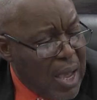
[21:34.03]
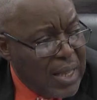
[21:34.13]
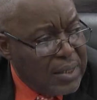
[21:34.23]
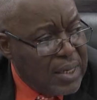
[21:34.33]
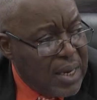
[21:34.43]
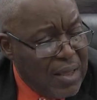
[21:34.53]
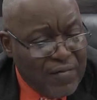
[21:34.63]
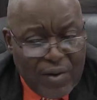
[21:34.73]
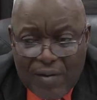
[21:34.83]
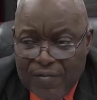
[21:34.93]
at the
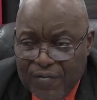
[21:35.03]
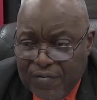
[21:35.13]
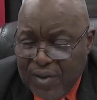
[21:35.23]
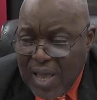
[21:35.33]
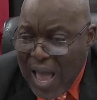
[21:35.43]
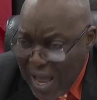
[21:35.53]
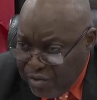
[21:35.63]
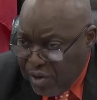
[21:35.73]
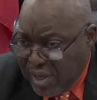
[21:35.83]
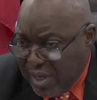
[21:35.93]
level of the
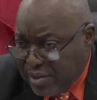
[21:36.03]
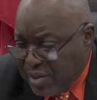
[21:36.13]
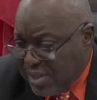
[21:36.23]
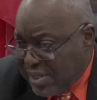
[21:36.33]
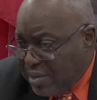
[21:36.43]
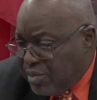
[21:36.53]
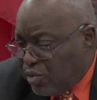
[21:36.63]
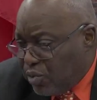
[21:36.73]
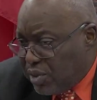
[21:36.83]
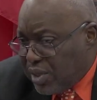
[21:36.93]
aggregate or the sum
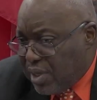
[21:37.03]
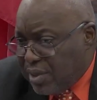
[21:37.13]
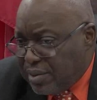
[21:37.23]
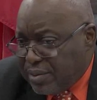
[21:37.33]
total,